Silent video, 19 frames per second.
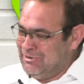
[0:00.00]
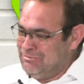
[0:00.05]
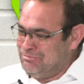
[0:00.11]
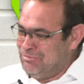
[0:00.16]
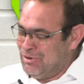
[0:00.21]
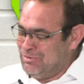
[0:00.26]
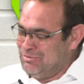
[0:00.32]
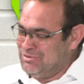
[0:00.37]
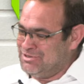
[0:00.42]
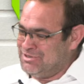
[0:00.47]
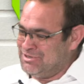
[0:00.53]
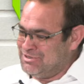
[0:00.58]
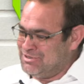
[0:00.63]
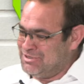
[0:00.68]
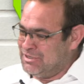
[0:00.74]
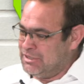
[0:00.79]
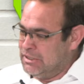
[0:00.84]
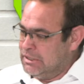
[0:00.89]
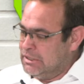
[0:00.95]

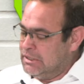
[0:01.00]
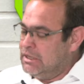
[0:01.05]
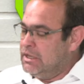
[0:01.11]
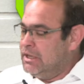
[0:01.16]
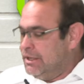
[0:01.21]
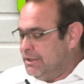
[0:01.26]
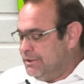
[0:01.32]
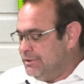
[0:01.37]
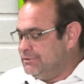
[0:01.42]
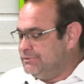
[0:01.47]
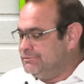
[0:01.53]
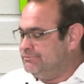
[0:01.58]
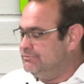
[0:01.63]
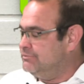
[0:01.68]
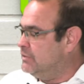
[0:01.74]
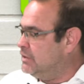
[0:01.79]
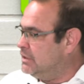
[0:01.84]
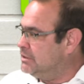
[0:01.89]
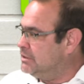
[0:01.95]
promises. Yeah. Yeah.